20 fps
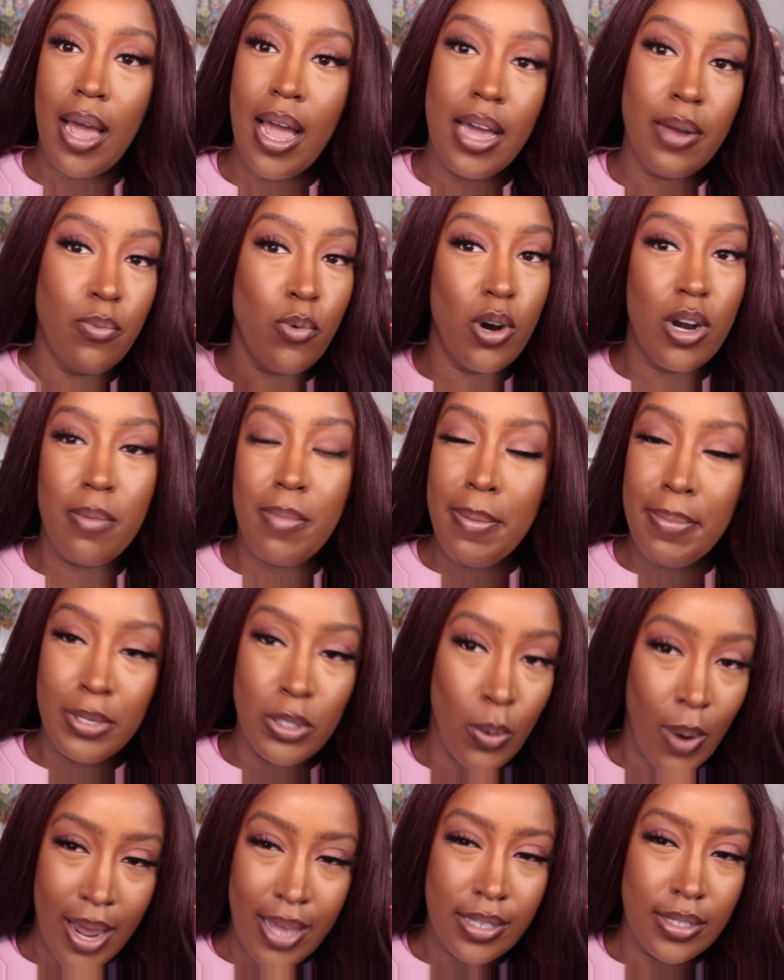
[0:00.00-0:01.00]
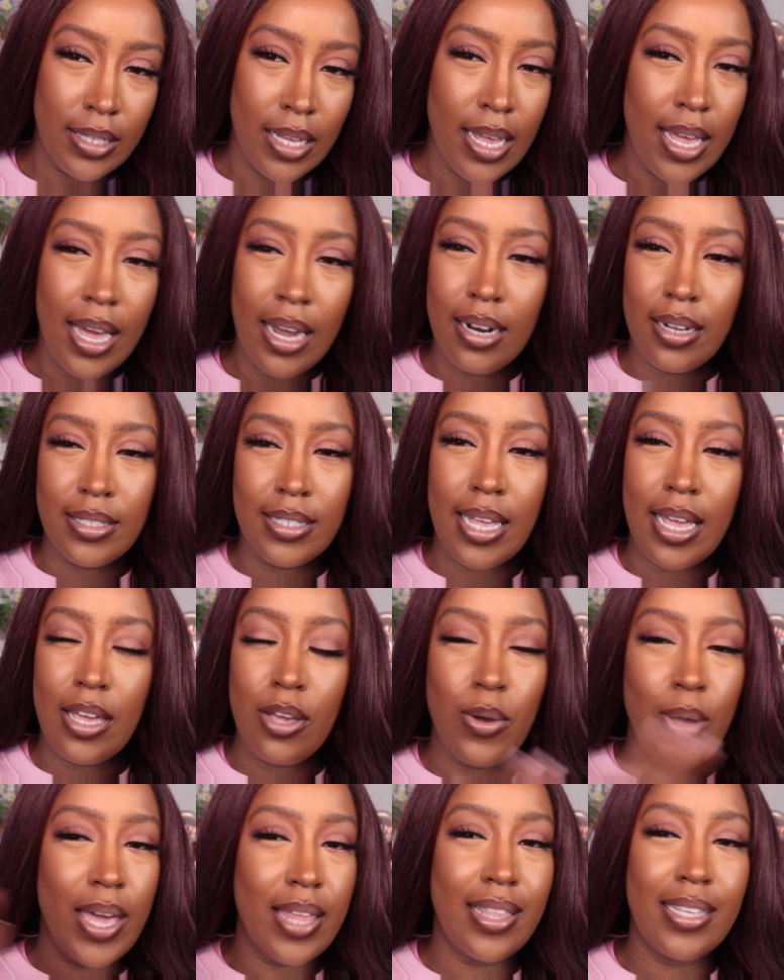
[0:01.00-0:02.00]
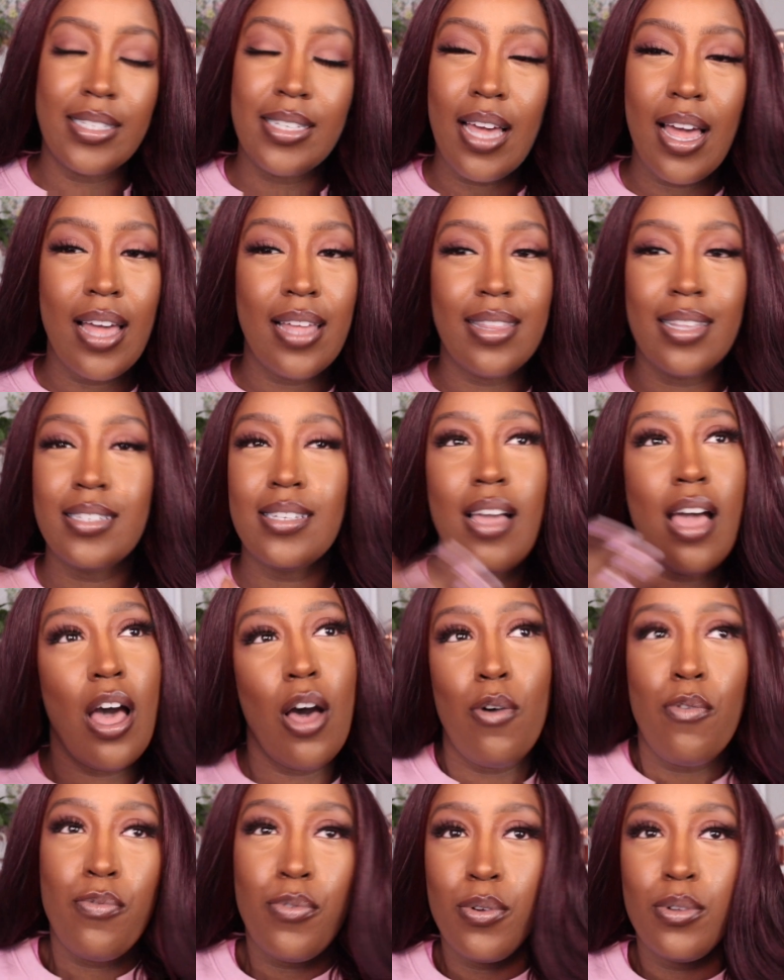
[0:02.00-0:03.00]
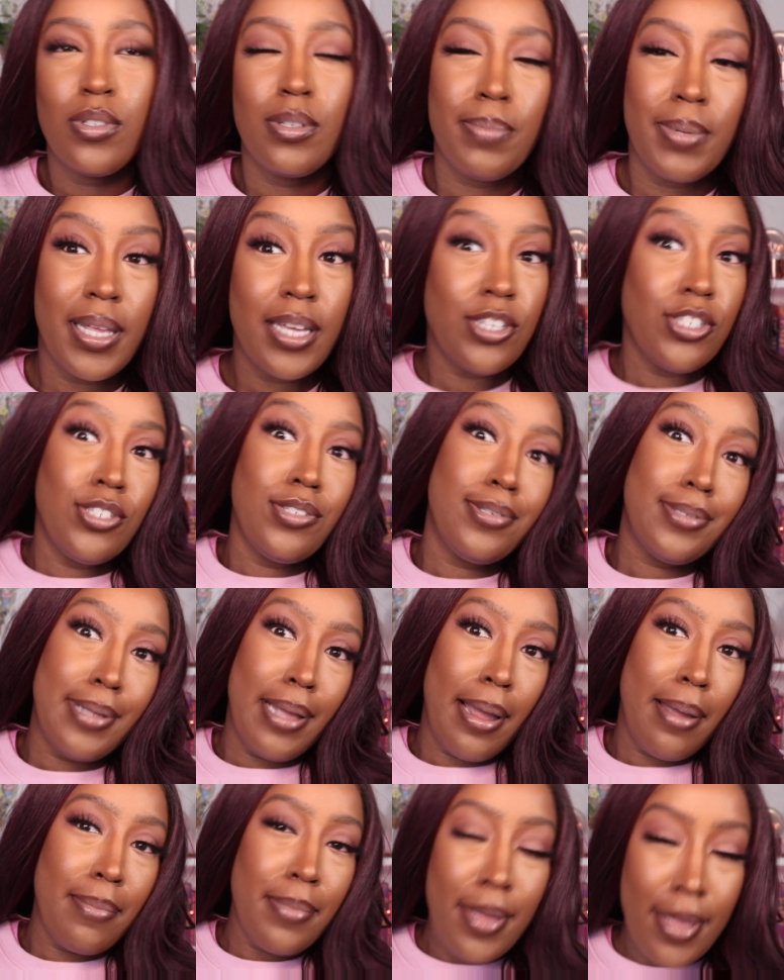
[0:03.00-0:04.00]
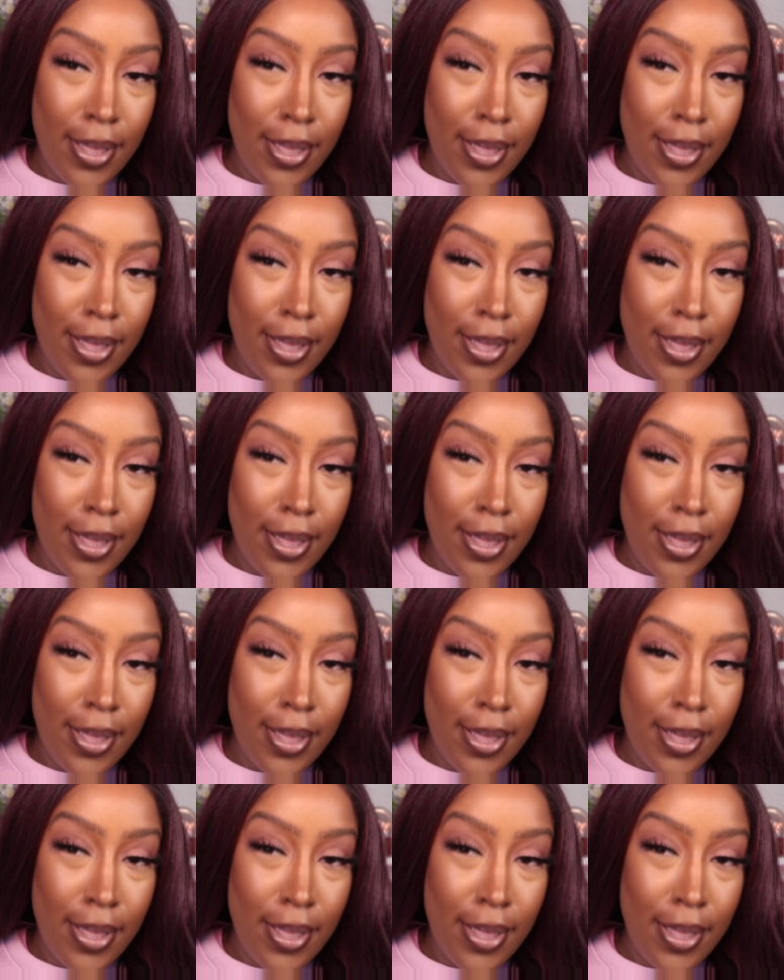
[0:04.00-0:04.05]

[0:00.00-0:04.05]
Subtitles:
I had worn her maybe twice, and I was like, okay, that's not helpful to be like she's the same.